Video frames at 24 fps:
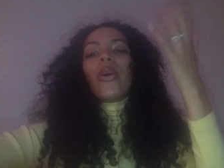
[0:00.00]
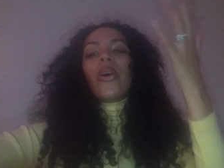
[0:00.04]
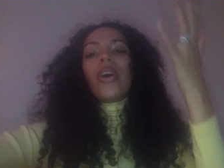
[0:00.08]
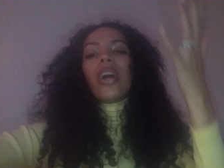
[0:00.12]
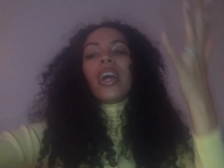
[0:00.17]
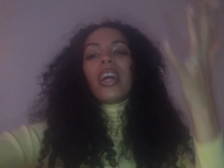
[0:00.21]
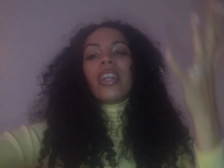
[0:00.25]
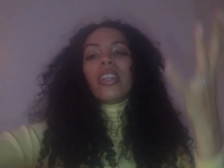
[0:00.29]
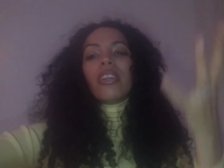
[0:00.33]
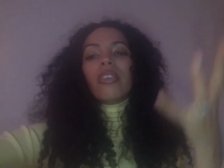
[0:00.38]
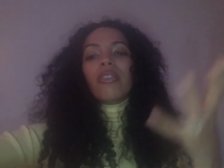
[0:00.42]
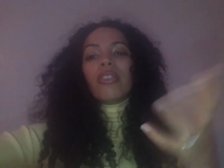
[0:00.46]

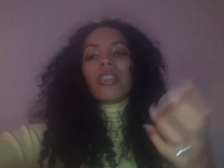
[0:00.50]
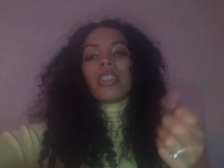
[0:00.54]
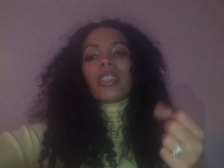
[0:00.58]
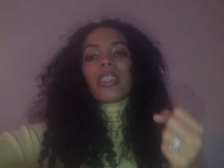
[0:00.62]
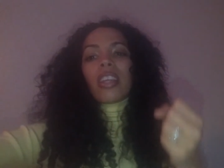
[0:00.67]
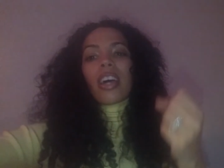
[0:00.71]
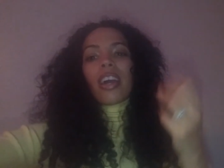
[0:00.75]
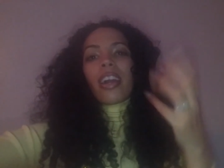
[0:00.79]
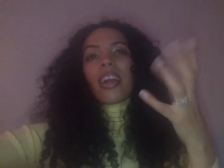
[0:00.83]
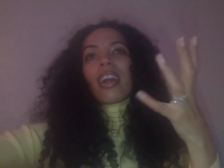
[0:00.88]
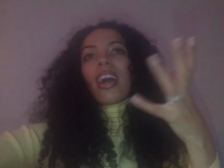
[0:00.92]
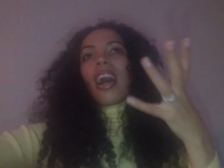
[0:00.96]
and you just
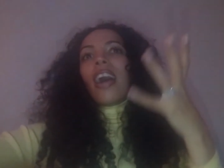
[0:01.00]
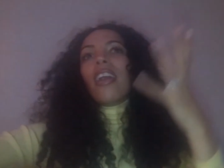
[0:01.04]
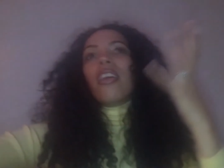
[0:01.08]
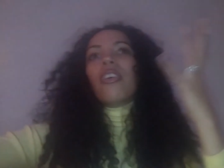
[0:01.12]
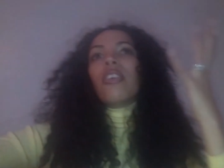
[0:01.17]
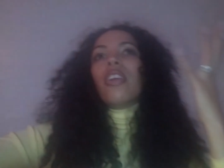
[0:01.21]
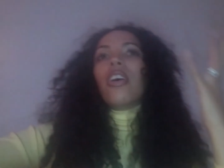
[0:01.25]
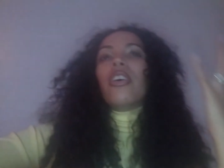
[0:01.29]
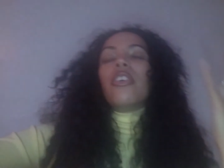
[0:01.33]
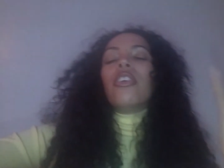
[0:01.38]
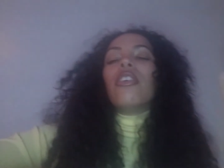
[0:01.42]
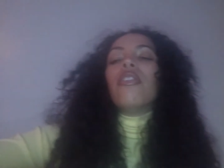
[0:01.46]
like, I don't
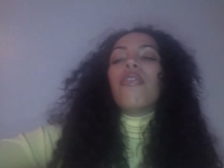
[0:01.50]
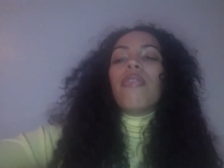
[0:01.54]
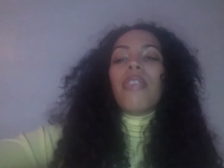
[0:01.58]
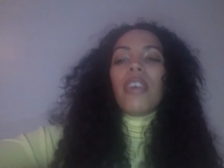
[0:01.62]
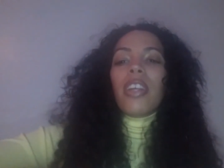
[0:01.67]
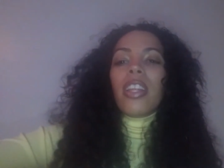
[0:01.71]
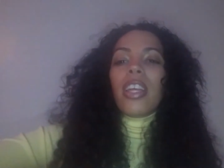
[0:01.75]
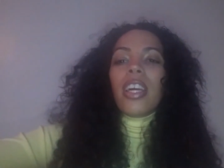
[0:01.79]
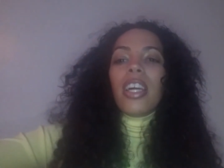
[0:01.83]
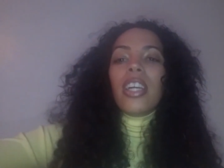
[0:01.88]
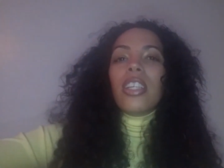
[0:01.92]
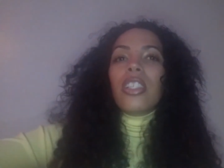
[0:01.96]
know, you
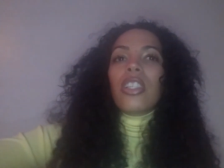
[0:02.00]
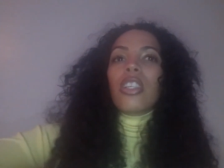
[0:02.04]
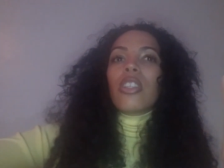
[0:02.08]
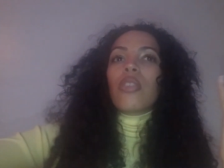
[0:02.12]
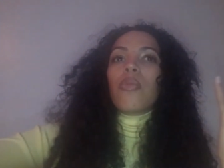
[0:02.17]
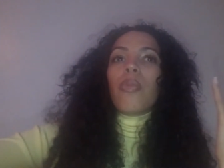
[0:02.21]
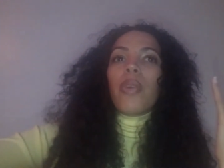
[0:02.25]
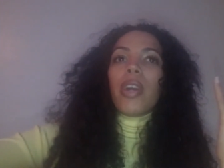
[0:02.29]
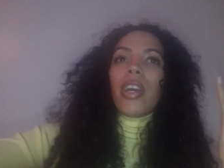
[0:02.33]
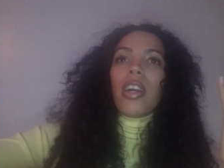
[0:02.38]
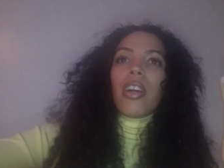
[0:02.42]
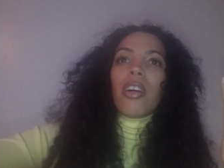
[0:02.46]
feel it. It's just
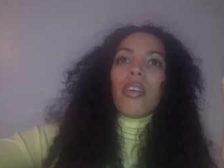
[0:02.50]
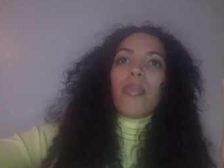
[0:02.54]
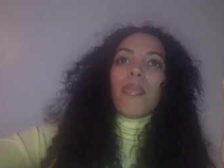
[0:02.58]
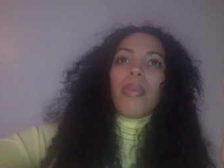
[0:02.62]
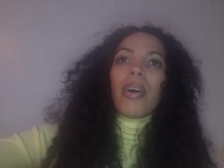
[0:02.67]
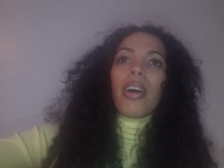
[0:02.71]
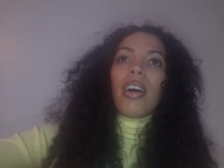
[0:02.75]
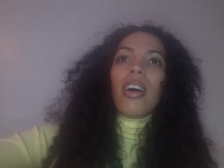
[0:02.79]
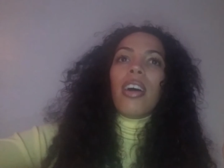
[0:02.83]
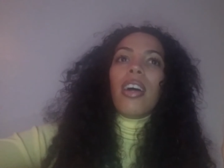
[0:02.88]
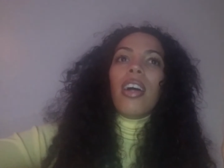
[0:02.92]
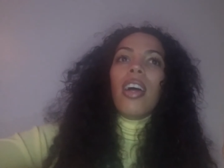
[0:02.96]
weird.
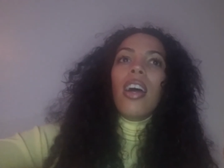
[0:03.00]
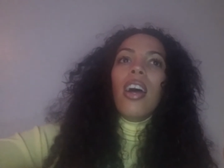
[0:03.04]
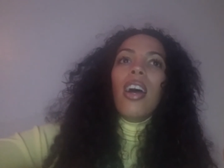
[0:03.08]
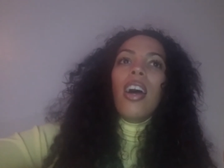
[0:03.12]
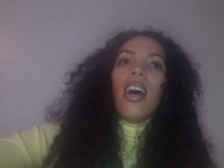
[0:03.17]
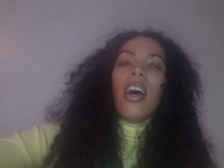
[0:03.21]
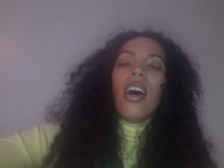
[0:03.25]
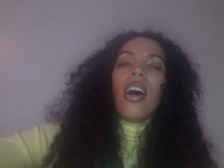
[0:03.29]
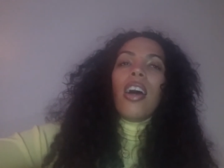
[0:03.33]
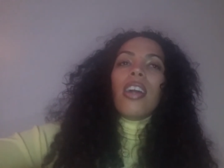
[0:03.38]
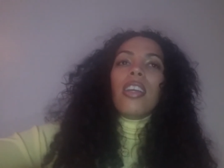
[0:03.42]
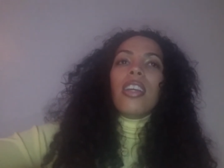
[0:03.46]
But
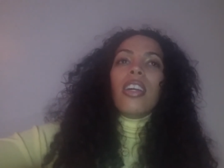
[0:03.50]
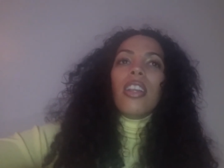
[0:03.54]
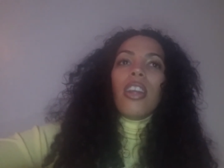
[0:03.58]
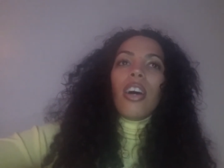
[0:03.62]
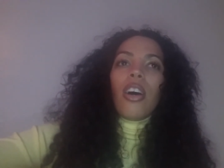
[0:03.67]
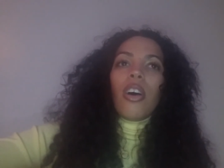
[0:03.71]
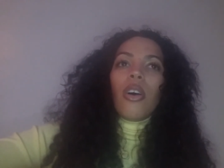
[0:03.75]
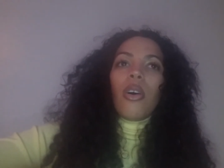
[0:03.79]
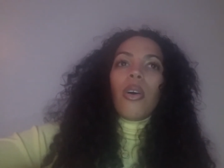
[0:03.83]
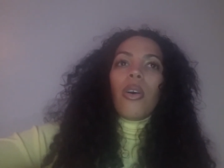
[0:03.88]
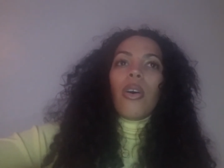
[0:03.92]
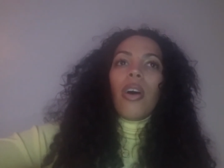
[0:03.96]
you
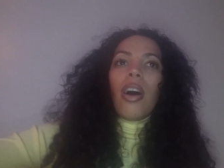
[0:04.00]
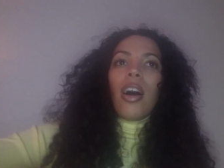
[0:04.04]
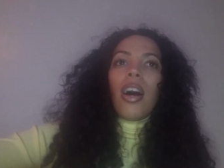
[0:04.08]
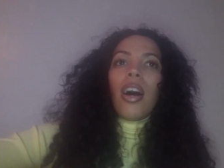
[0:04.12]
know,